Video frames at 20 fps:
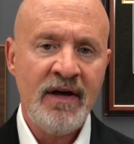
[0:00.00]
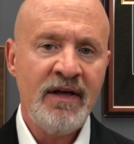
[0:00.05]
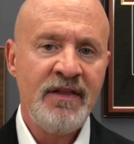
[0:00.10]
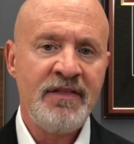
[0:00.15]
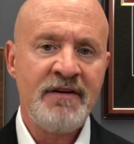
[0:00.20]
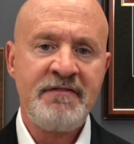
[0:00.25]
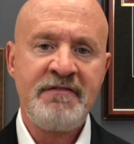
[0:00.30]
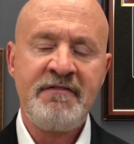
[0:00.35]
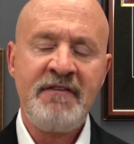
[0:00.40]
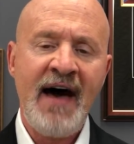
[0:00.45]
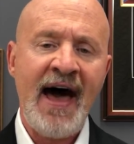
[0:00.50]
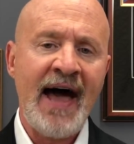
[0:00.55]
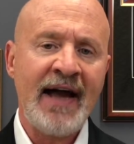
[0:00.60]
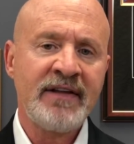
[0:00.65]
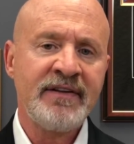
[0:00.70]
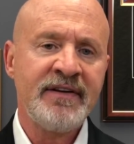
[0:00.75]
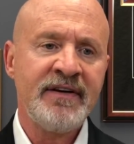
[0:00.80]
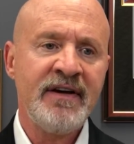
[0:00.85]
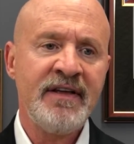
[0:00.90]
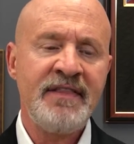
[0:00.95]
the
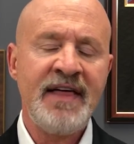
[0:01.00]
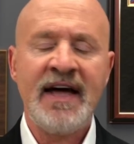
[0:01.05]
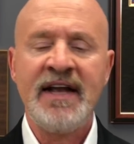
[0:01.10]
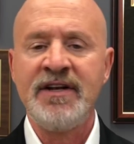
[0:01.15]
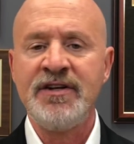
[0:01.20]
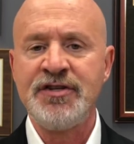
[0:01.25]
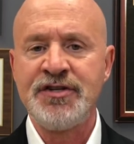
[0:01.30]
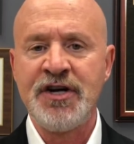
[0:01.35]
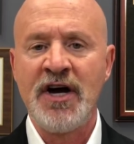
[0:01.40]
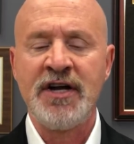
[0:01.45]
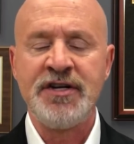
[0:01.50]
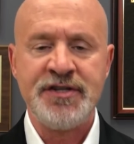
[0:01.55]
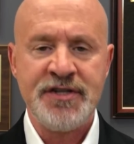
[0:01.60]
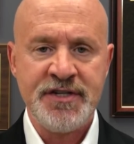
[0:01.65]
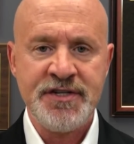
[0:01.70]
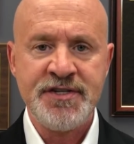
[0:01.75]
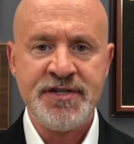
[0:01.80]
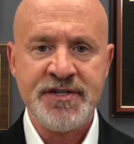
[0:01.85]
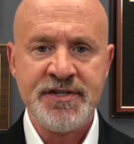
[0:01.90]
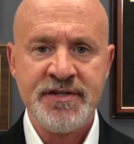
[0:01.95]
fact that
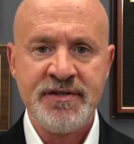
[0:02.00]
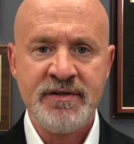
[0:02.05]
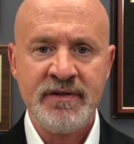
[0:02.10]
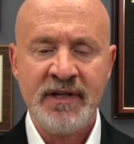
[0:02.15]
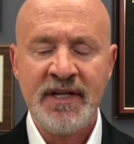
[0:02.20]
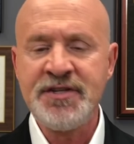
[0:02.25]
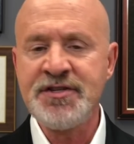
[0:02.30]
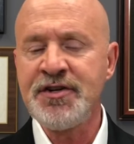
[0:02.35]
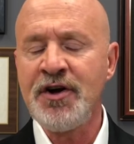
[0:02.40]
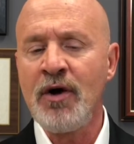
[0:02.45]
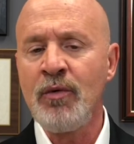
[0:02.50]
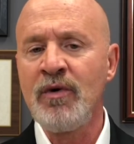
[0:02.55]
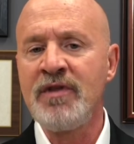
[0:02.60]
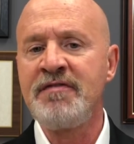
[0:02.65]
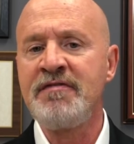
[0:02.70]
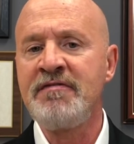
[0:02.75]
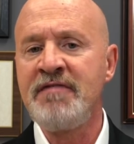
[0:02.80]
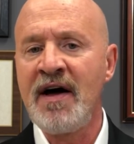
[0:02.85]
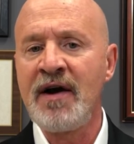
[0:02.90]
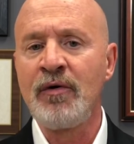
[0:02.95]
judges, let's start with
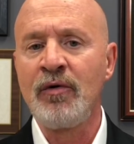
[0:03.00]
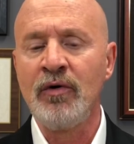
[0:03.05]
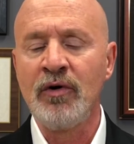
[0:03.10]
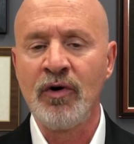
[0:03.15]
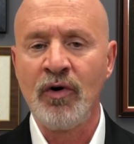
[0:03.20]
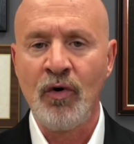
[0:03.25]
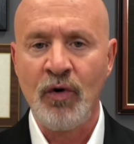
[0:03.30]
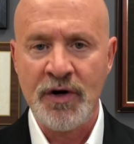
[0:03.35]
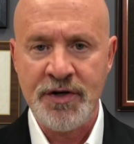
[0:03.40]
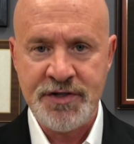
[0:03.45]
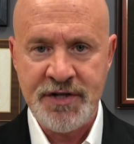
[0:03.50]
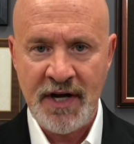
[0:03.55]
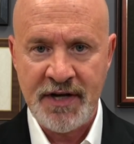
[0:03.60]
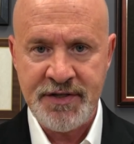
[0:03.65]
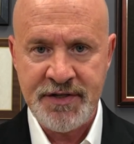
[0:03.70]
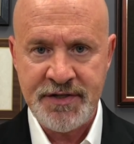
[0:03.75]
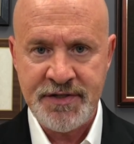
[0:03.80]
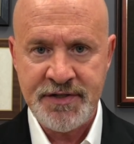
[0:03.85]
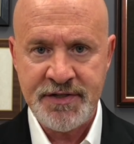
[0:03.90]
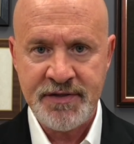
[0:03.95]
federal court
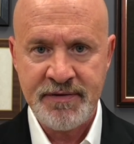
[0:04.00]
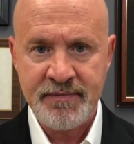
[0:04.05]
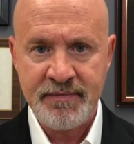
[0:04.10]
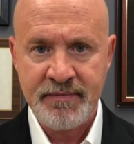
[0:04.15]
judges,